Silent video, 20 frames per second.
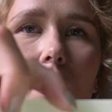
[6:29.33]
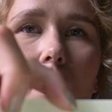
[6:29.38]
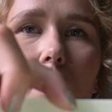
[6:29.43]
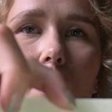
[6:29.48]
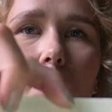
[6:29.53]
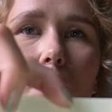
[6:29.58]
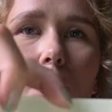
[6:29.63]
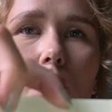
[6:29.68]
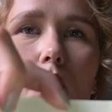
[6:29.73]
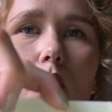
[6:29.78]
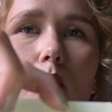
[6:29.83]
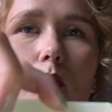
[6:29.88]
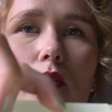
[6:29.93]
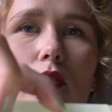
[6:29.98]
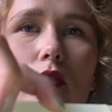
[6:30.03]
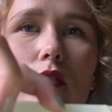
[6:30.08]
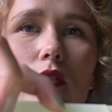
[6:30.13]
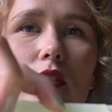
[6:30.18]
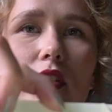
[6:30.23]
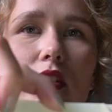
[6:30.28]
a more normal
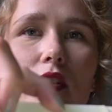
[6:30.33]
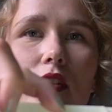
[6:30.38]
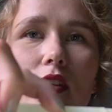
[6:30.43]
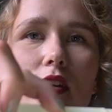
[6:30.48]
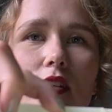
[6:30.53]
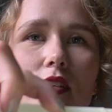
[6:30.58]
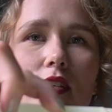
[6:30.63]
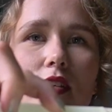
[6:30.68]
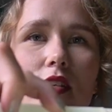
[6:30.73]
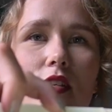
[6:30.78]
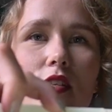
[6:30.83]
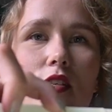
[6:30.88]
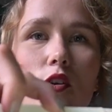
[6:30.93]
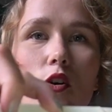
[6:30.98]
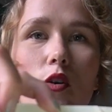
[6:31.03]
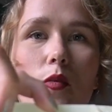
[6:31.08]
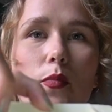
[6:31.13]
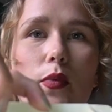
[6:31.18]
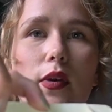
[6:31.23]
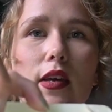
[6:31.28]
30s
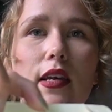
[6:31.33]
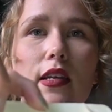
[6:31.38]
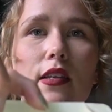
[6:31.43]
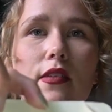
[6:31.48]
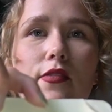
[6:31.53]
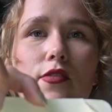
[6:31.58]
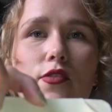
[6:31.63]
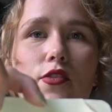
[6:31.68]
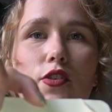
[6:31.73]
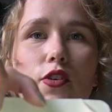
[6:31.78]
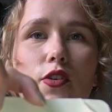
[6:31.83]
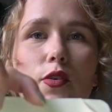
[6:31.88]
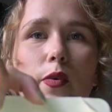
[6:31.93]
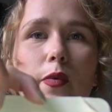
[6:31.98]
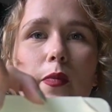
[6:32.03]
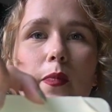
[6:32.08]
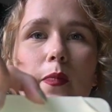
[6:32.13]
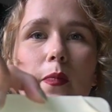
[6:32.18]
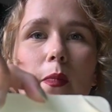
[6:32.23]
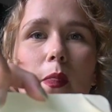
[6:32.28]
top
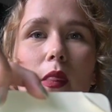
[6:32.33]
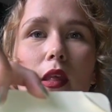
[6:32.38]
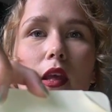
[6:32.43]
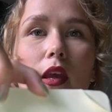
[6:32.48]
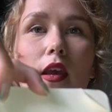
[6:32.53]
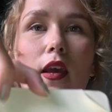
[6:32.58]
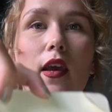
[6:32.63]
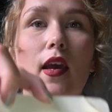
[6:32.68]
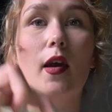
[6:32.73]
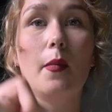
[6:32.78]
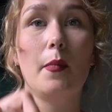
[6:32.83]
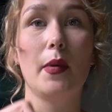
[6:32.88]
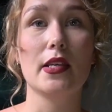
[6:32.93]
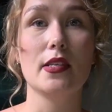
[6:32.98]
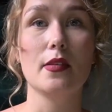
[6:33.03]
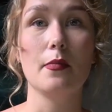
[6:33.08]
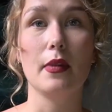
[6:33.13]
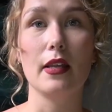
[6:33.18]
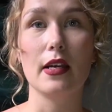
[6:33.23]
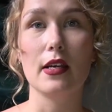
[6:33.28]
into
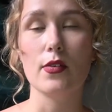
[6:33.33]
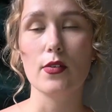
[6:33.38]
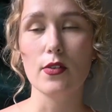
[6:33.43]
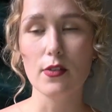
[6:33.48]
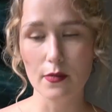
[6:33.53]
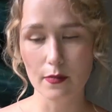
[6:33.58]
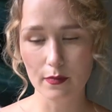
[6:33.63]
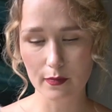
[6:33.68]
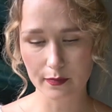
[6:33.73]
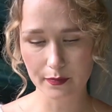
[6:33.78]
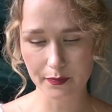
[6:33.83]
peasant blouse.